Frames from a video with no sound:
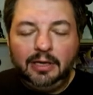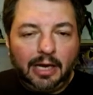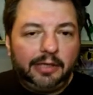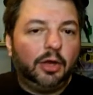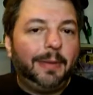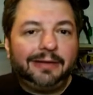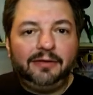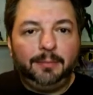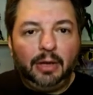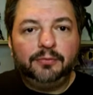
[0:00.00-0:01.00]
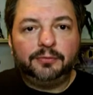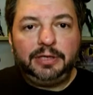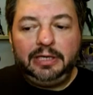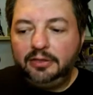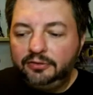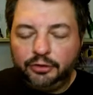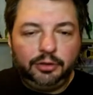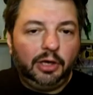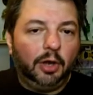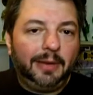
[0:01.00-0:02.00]
I'd go back to the Belfry, turn
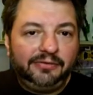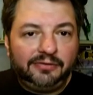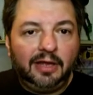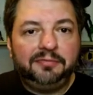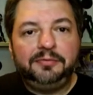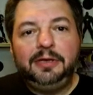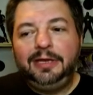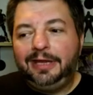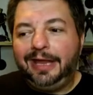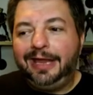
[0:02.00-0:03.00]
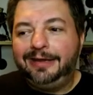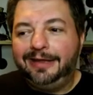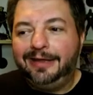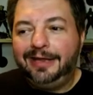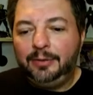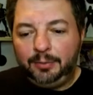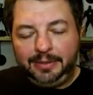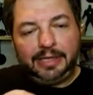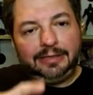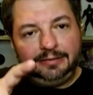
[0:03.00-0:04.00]
in all my stuff, and uh, and it would be
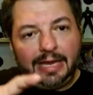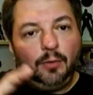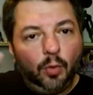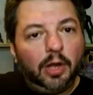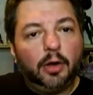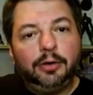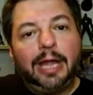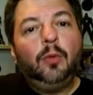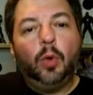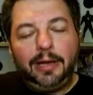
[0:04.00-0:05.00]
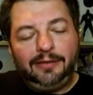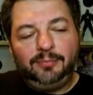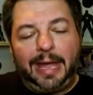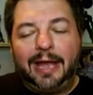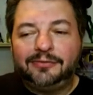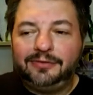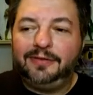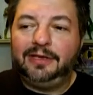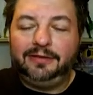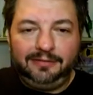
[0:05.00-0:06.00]
like day one or night one has passed, and
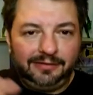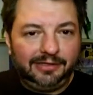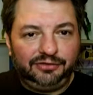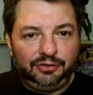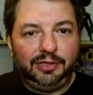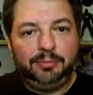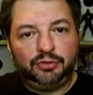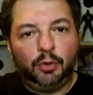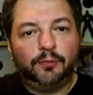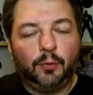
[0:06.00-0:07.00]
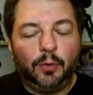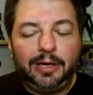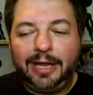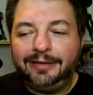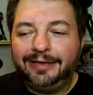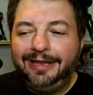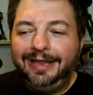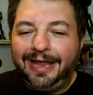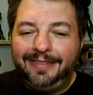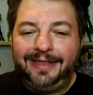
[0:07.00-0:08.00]
then because you did patrol for one night,
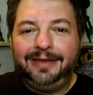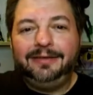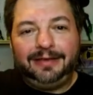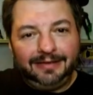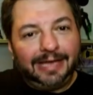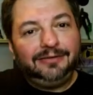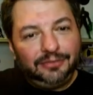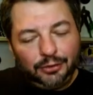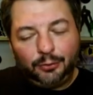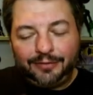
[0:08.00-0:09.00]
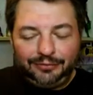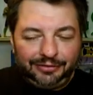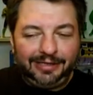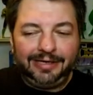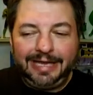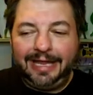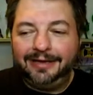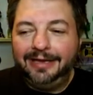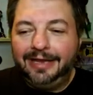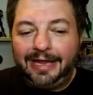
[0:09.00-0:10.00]
and then night two if you did it again.
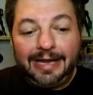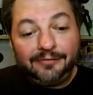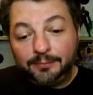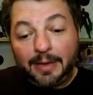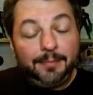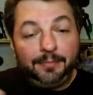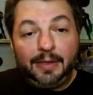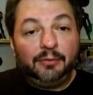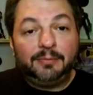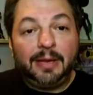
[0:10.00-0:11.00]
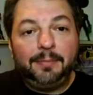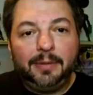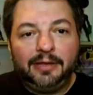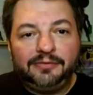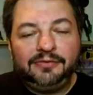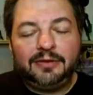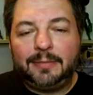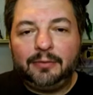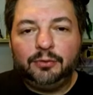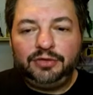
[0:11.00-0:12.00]
And that's my that was my uh, system,
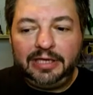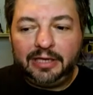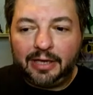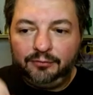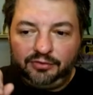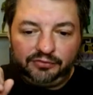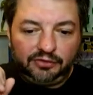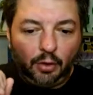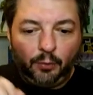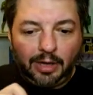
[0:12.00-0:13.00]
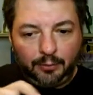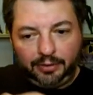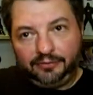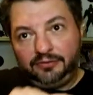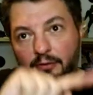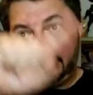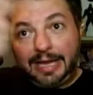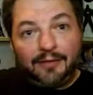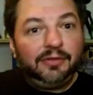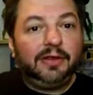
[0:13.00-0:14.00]
my routine. I would just go, I would look at
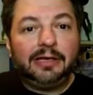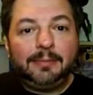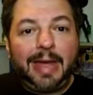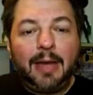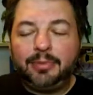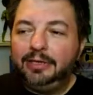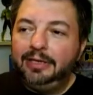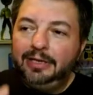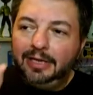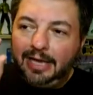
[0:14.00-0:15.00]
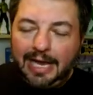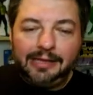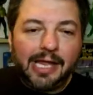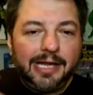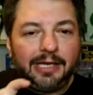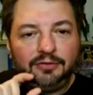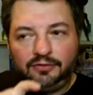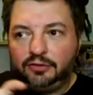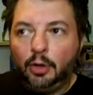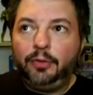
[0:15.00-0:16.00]
everything on the map, highlight it, and
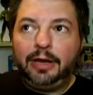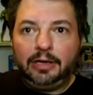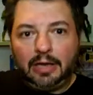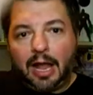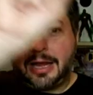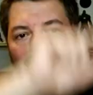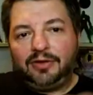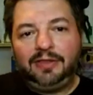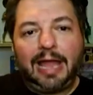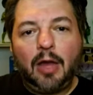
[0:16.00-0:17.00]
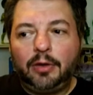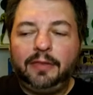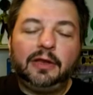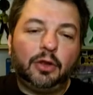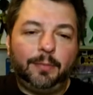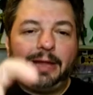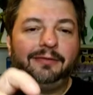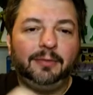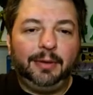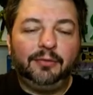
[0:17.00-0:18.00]
just go there and knock everything out, and then go back
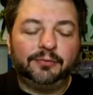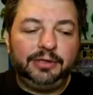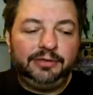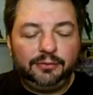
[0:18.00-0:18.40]
to the belfry.